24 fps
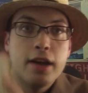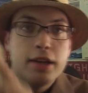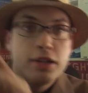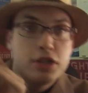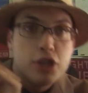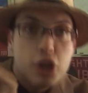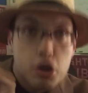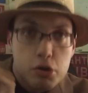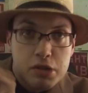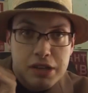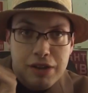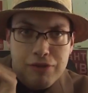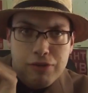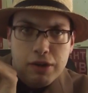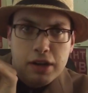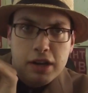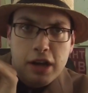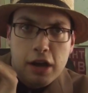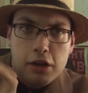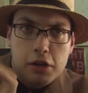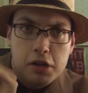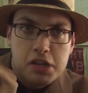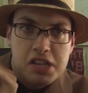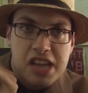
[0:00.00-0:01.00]
two different
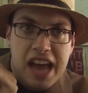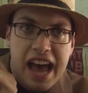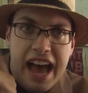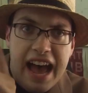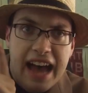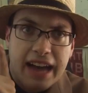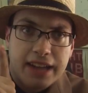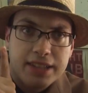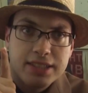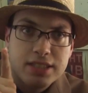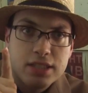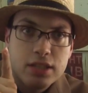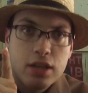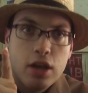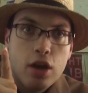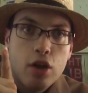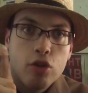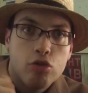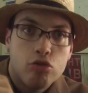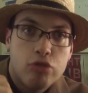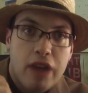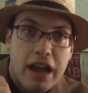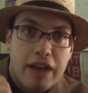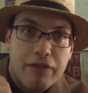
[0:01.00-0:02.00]
color texts,
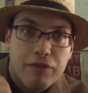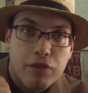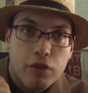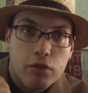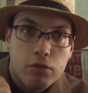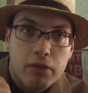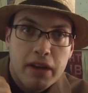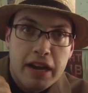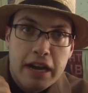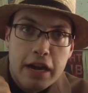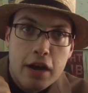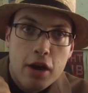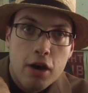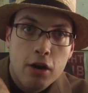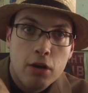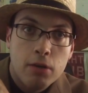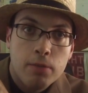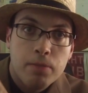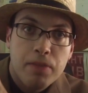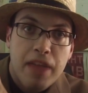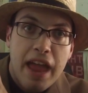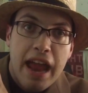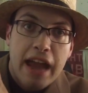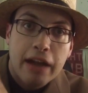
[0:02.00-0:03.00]
red for
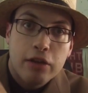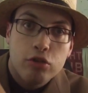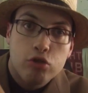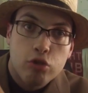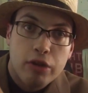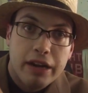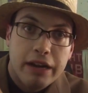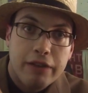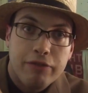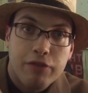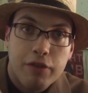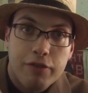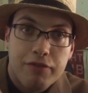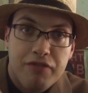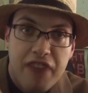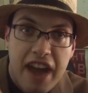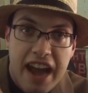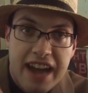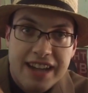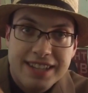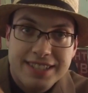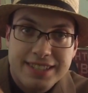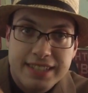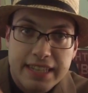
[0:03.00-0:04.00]
real and green for
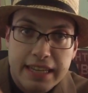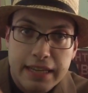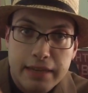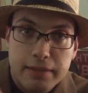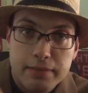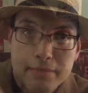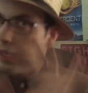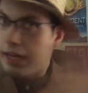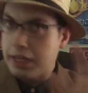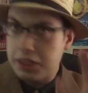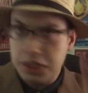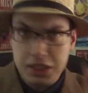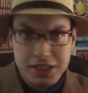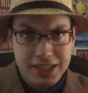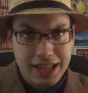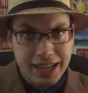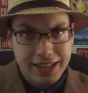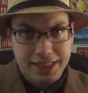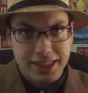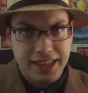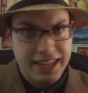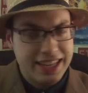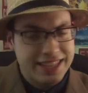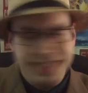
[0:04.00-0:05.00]
fantasy. Touches
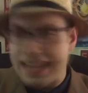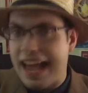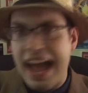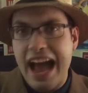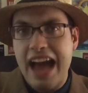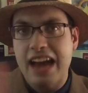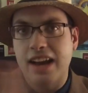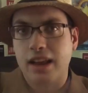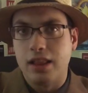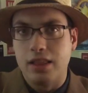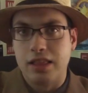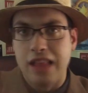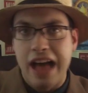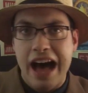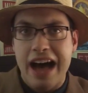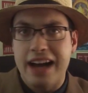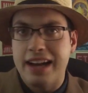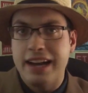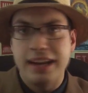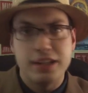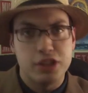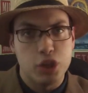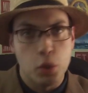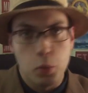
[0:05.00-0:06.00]
like these add a
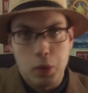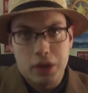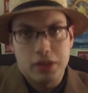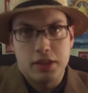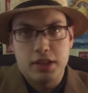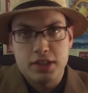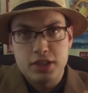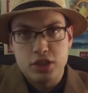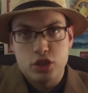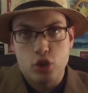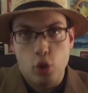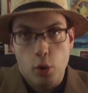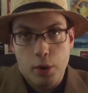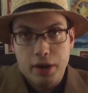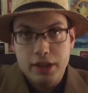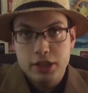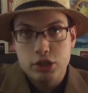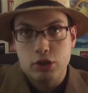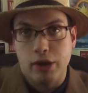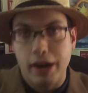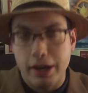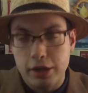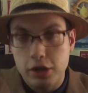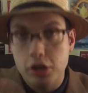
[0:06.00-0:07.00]
lot into what the story
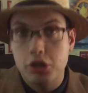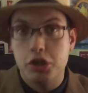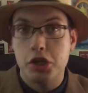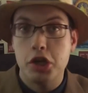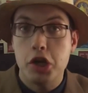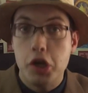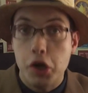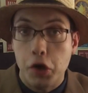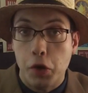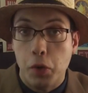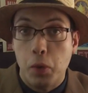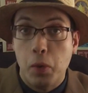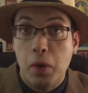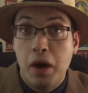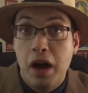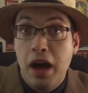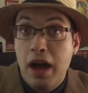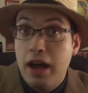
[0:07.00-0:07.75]
is trying to do.